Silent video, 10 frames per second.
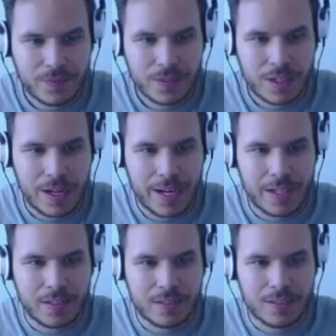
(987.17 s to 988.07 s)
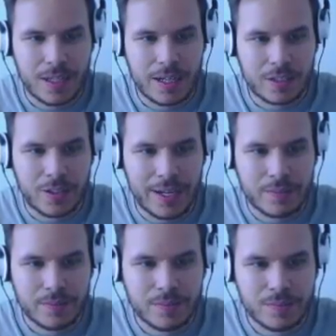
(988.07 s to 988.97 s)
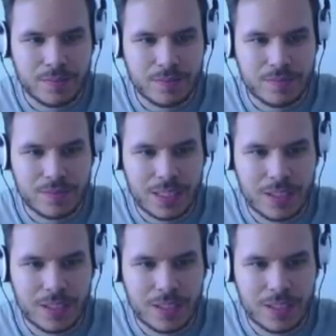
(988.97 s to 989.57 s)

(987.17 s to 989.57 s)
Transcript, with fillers: Alright. Oh, crap. I don't